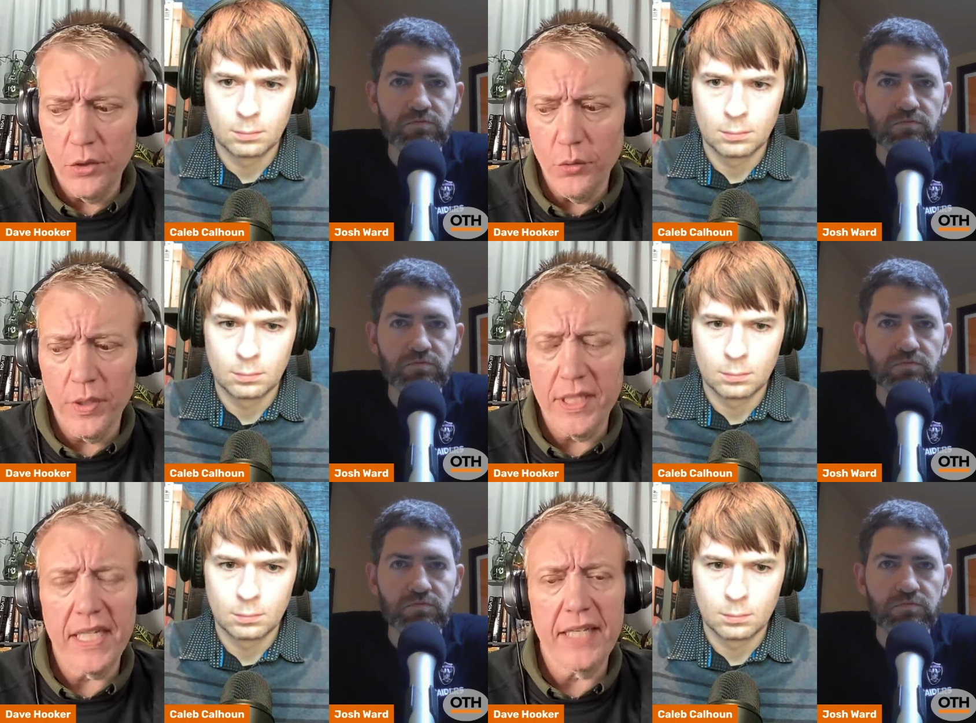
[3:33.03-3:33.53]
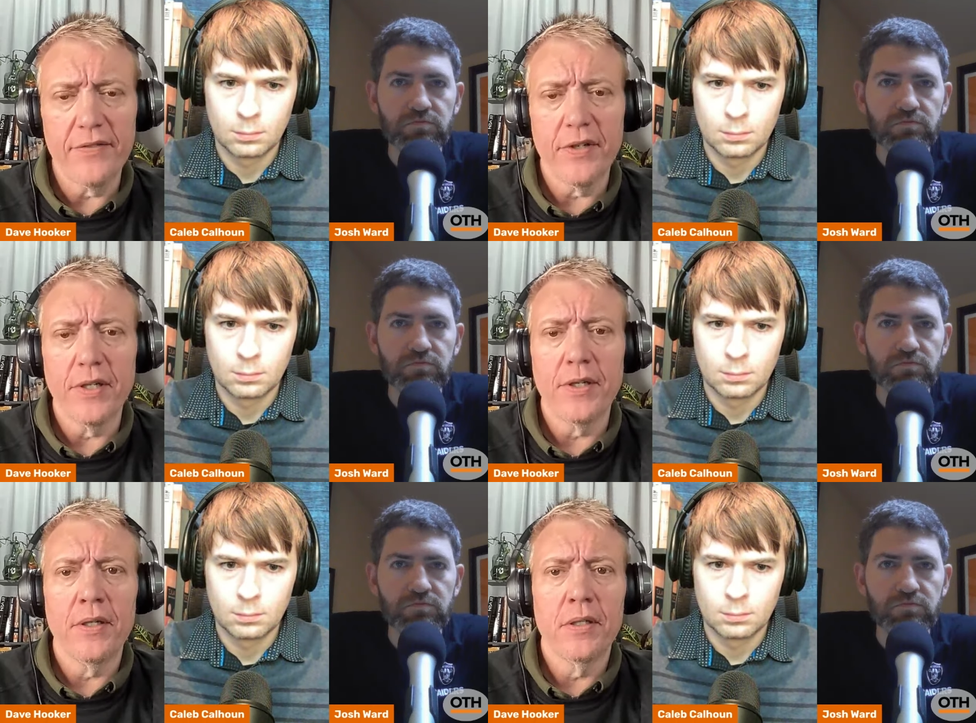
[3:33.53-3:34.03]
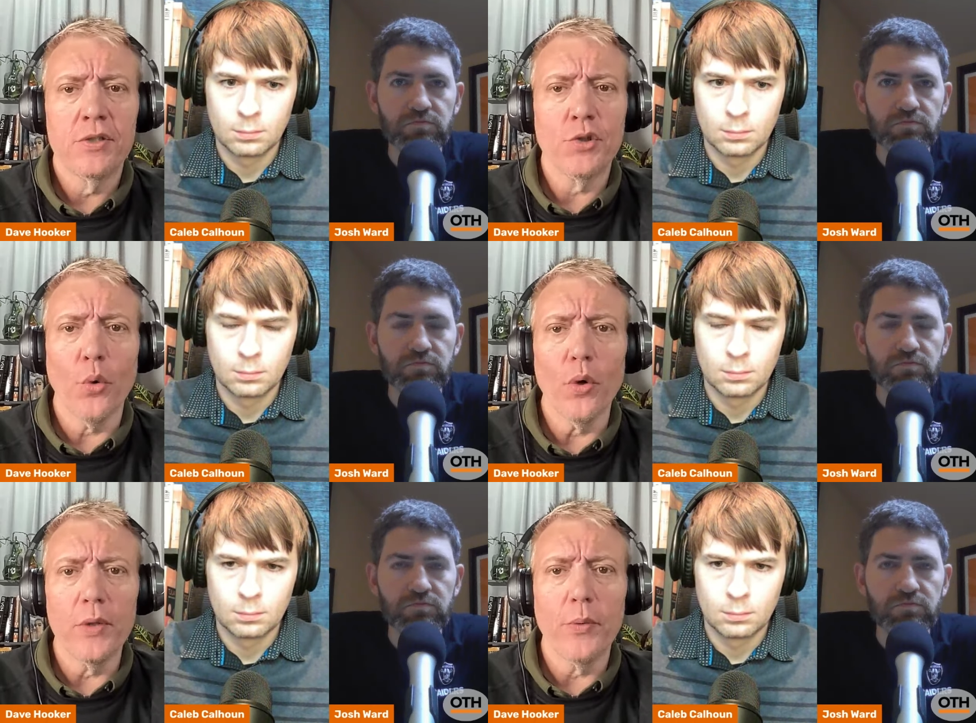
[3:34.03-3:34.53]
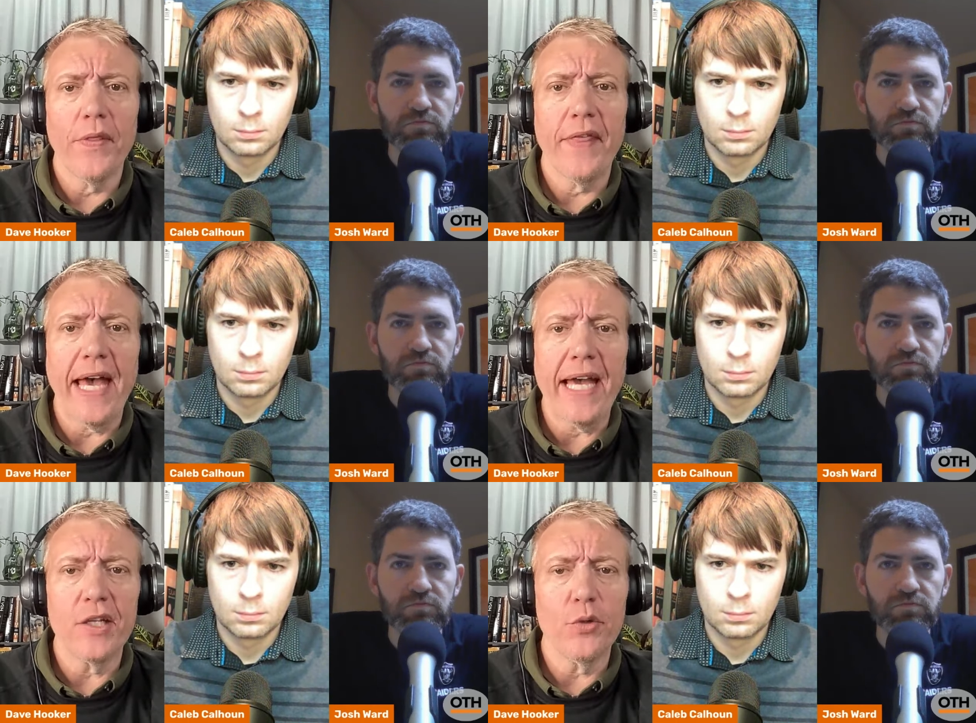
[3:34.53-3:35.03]
Speaker 1: you wouldn't even toy with
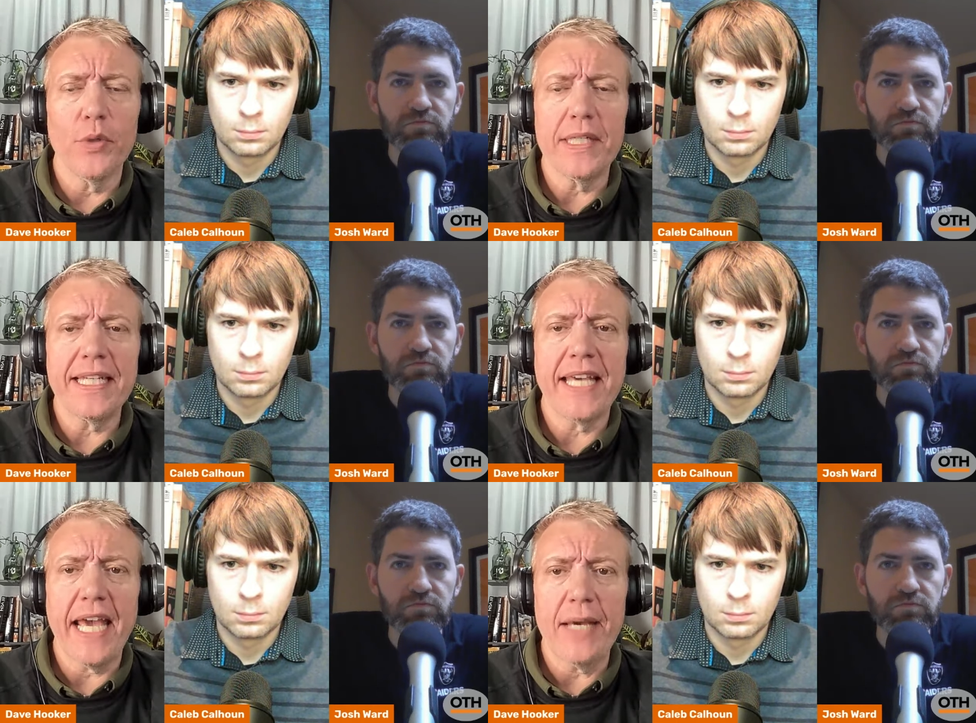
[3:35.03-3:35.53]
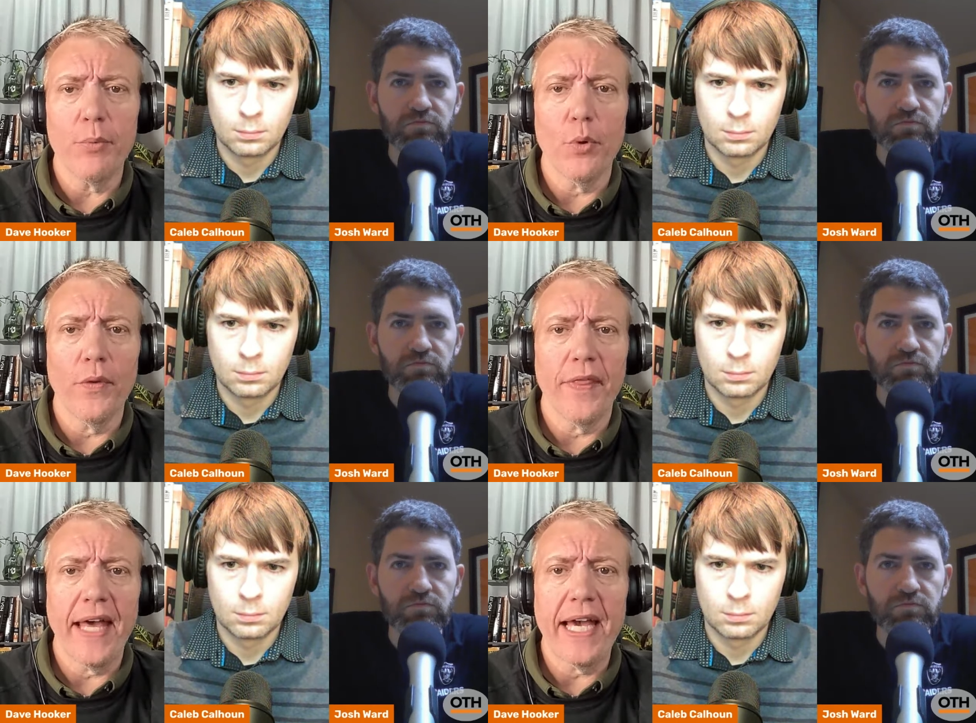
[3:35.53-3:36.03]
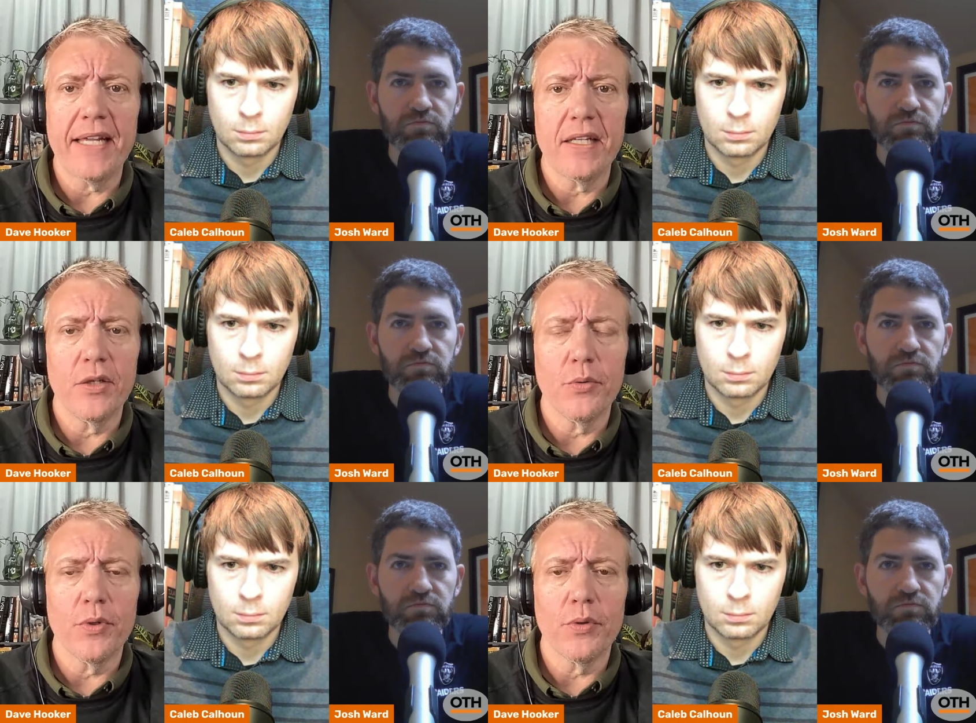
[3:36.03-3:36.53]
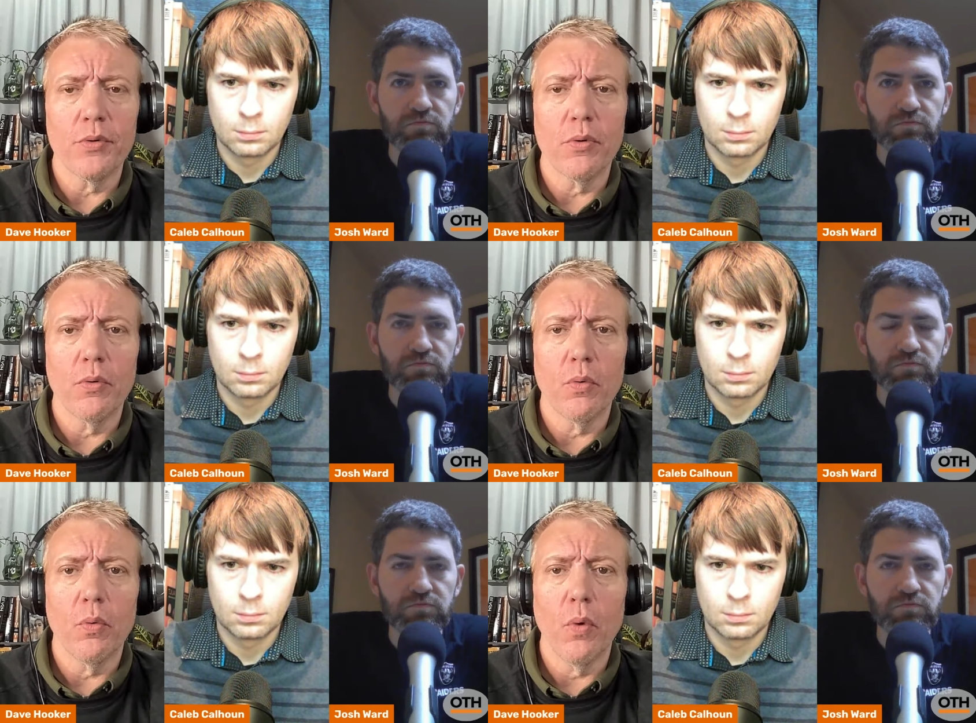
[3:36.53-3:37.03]
that. You wouldn't gamble with that. You would
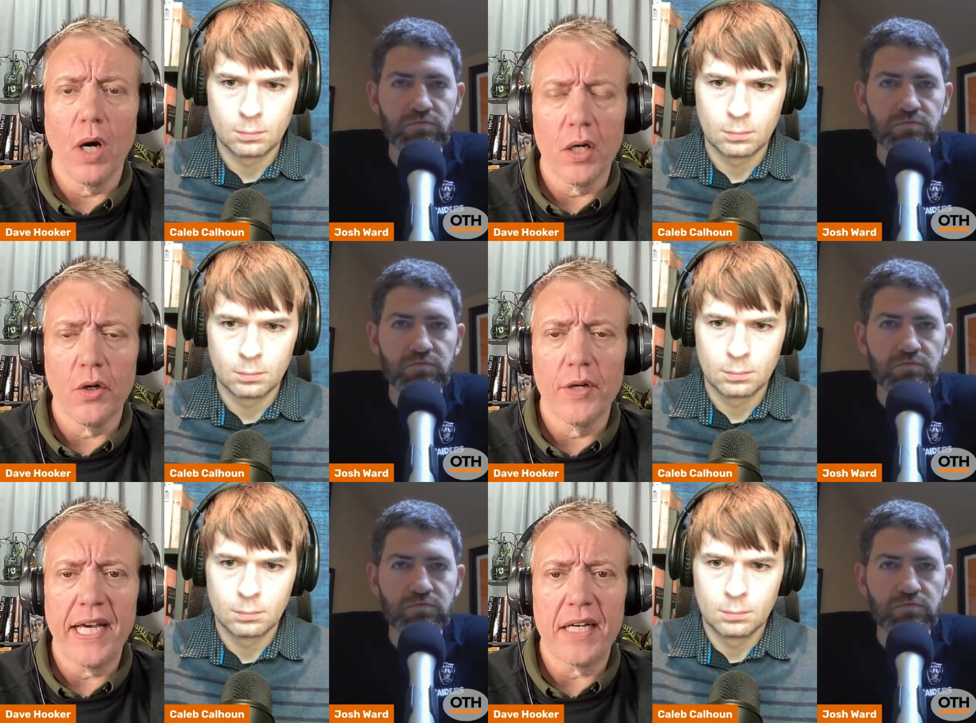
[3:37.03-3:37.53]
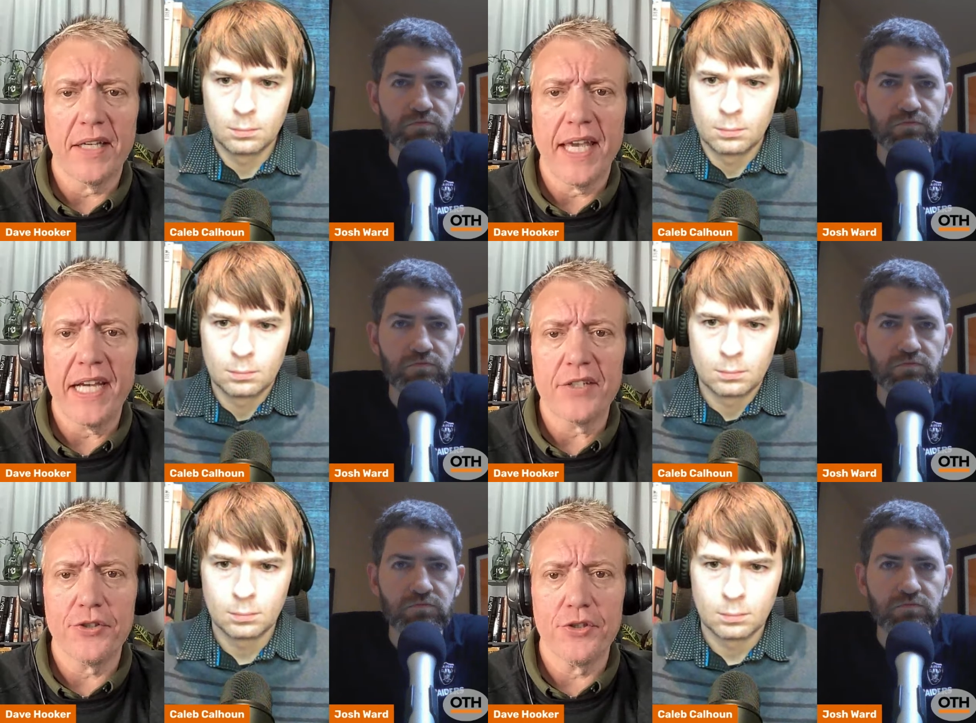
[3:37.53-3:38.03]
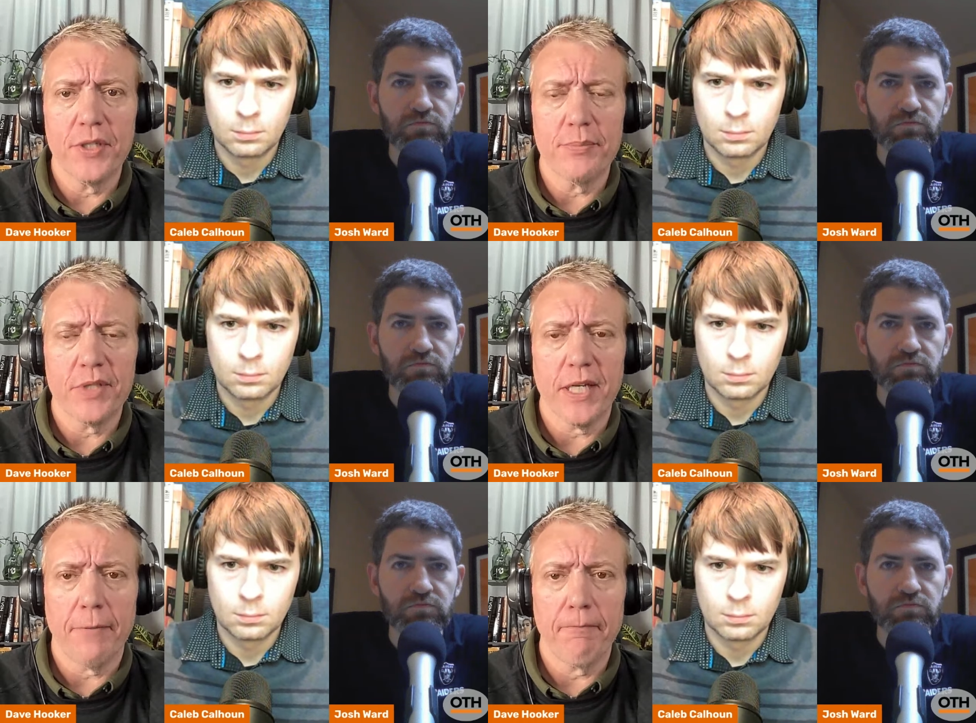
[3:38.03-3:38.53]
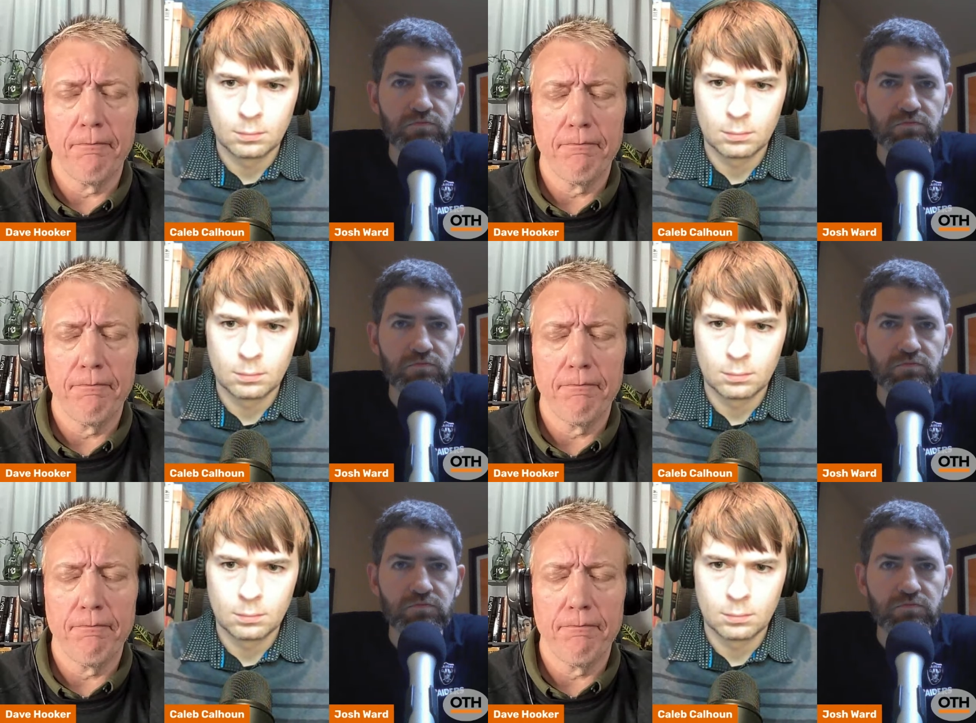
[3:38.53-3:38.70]
walk on out and cash your chips out.